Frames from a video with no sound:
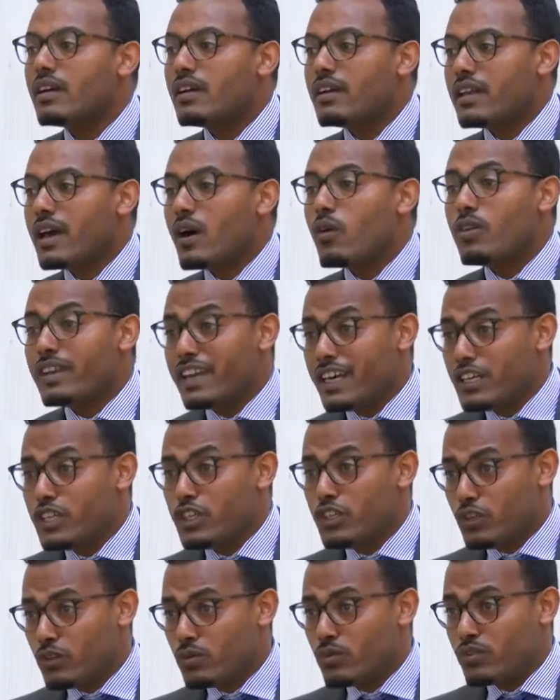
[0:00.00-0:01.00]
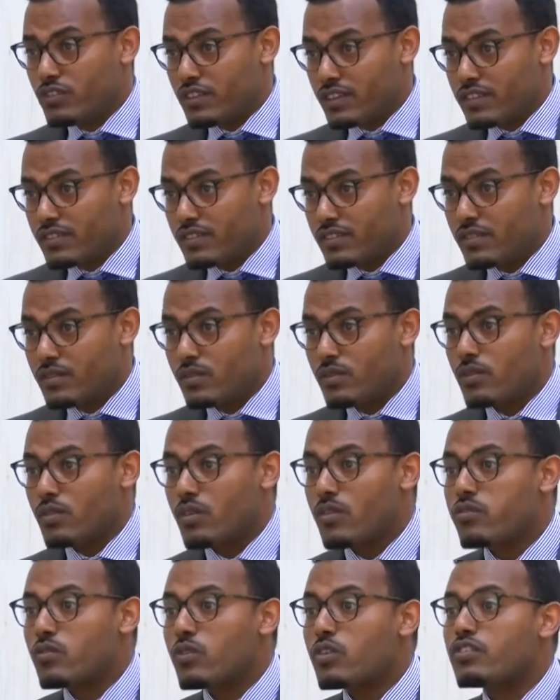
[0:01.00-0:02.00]
Now, in addition to this,
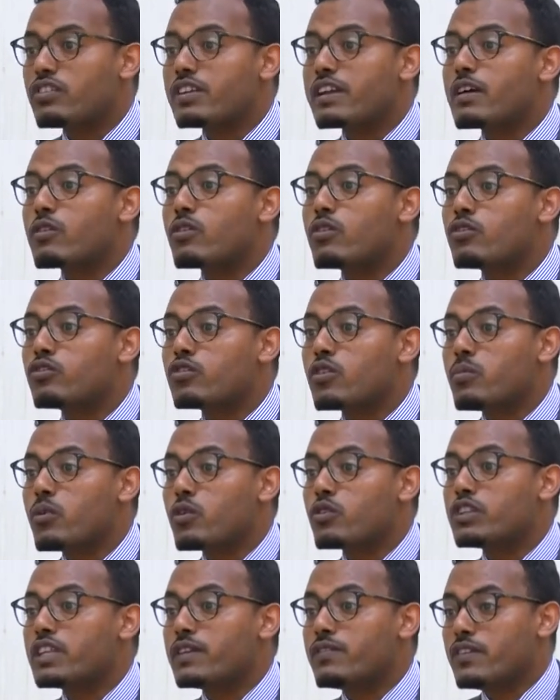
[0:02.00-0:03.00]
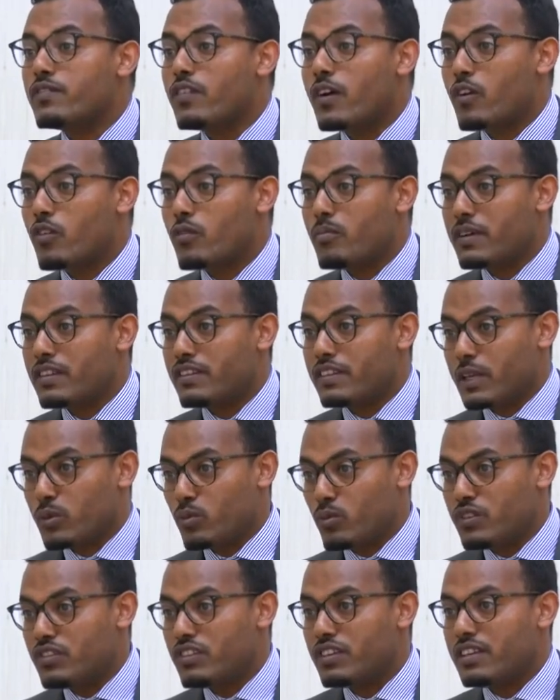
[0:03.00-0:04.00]
of course, there are also positive developments that
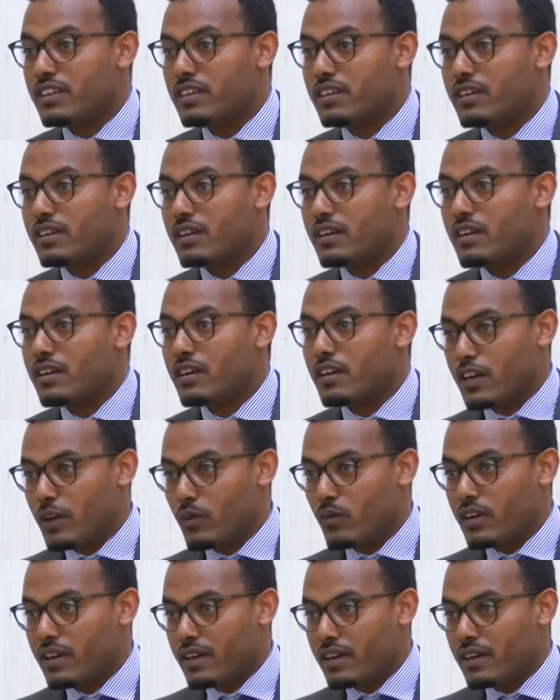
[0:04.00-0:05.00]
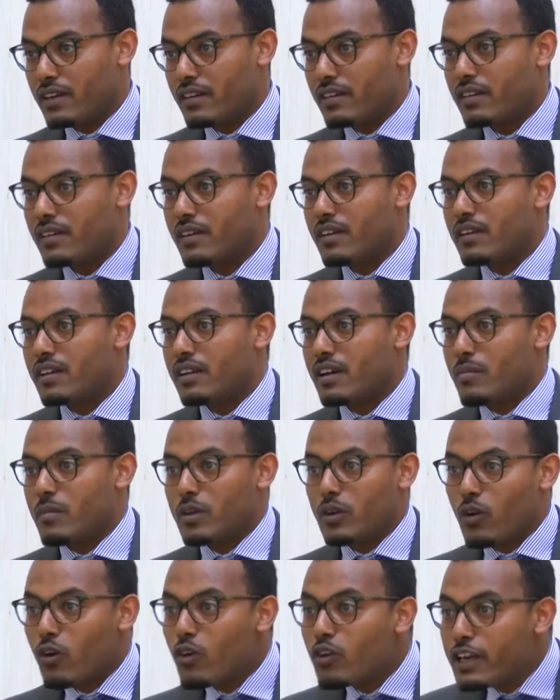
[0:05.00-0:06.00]
we see regularly. I
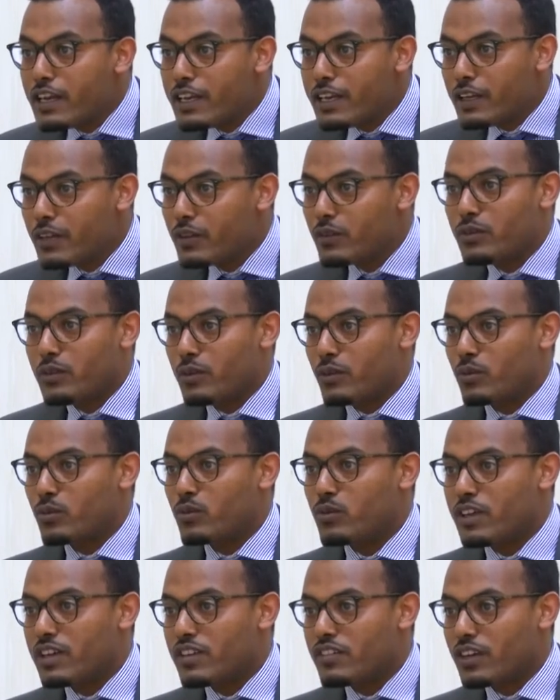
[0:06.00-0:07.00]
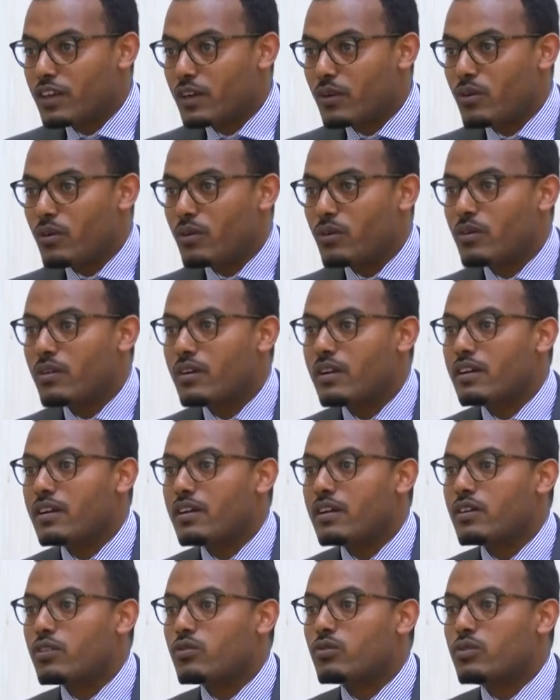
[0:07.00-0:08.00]
mean, only 2 days ago,
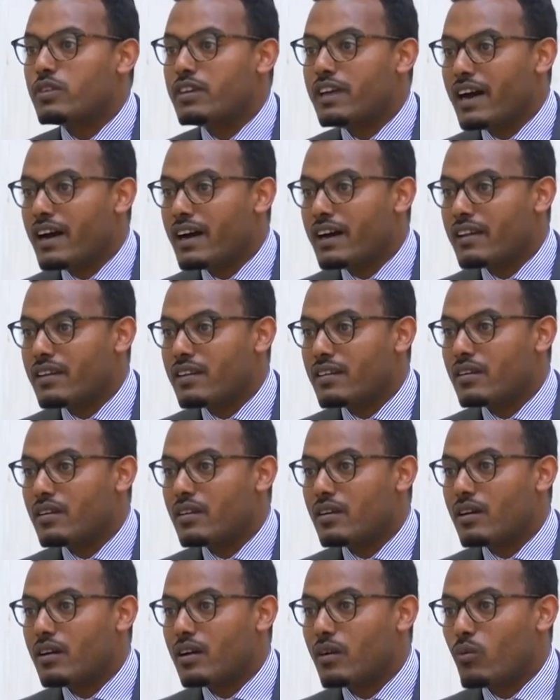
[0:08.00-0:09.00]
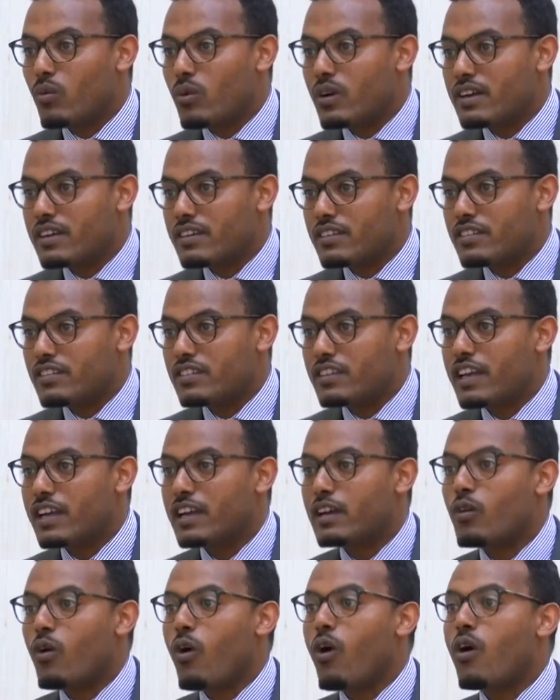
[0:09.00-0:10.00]
Sudan was
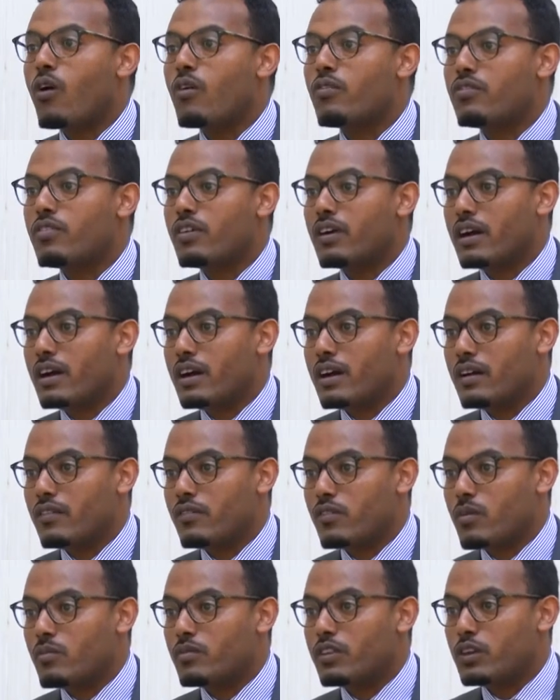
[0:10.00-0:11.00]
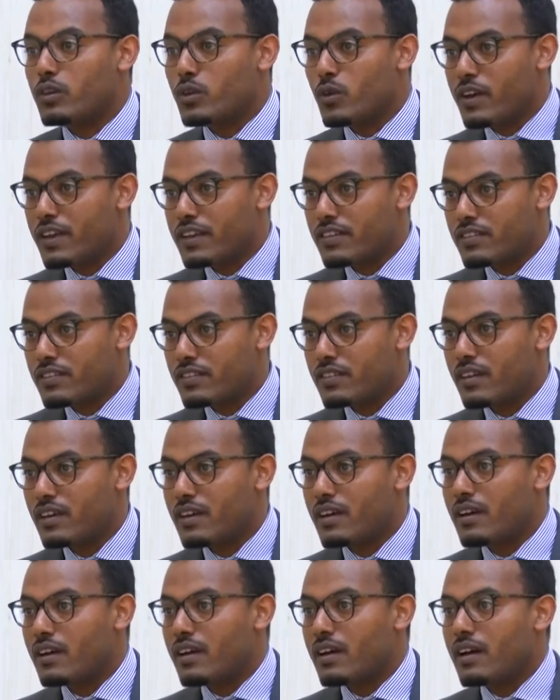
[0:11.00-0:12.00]
taken off from the U.S.
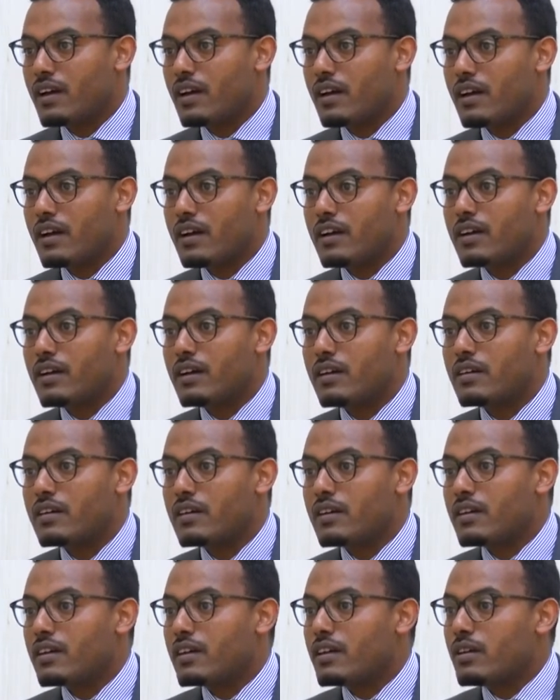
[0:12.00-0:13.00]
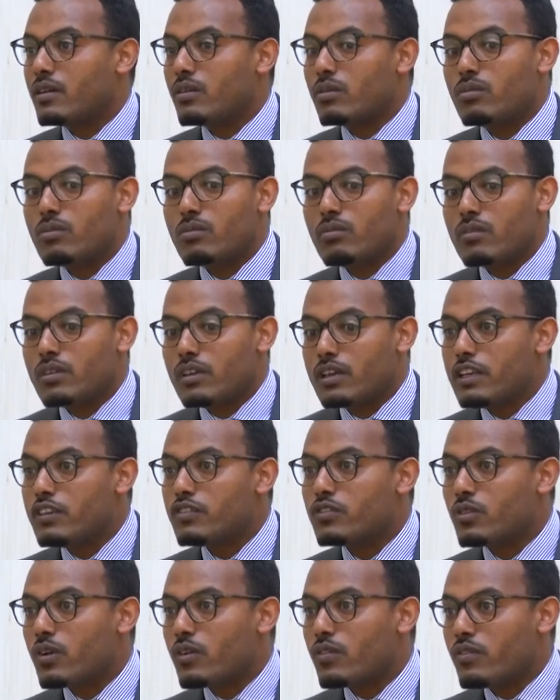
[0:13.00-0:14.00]

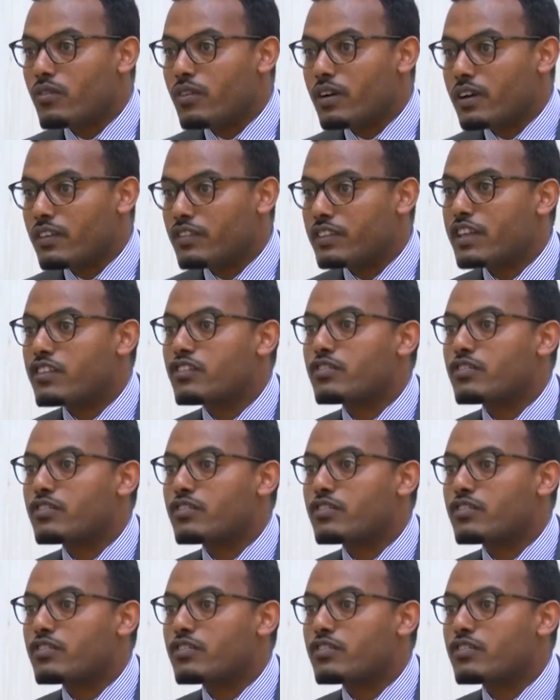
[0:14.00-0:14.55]
List of state